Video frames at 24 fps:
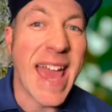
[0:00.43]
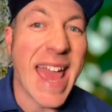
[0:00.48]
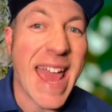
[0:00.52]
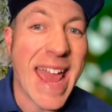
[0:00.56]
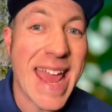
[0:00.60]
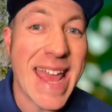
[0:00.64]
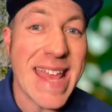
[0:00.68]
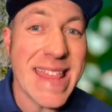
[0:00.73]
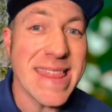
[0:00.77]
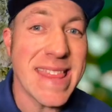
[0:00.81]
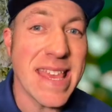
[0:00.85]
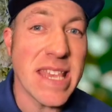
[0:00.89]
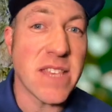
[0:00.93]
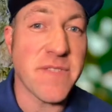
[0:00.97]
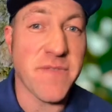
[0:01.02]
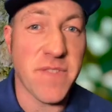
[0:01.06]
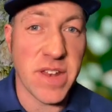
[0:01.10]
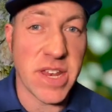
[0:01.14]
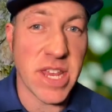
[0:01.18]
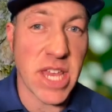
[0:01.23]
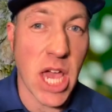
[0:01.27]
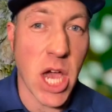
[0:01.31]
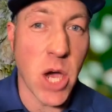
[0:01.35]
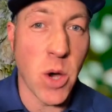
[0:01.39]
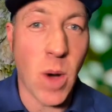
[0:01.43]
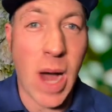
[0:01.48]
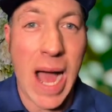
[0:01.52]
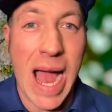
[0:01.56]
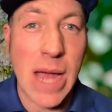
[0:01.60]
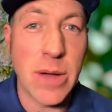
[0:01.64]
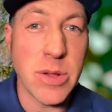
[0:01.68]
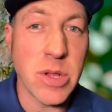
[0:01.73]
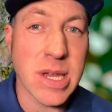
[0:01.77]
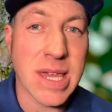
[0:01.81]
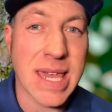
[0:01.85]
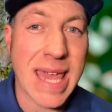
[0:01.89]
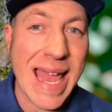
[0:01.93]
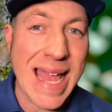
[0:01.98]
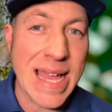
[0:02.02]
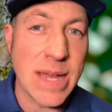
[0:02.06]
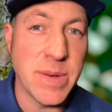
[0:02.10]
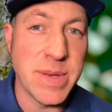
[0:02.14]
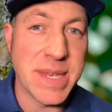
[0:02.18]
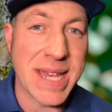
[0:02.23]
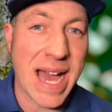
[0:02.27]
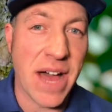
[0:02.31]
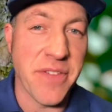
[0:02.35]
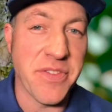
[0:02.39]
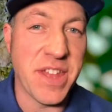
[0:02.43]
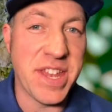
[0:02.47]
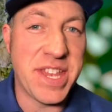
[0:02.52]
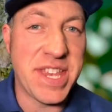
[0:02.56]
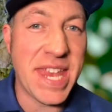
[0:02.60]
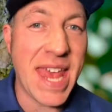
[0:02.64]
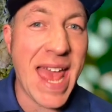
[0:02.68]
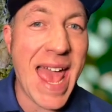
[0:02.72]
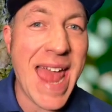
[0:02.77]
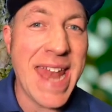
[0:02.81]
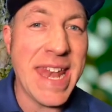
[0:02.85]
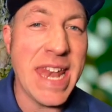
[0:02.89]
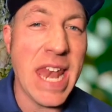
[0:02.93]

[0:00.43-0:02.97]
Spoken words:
In this video, I will count down the 10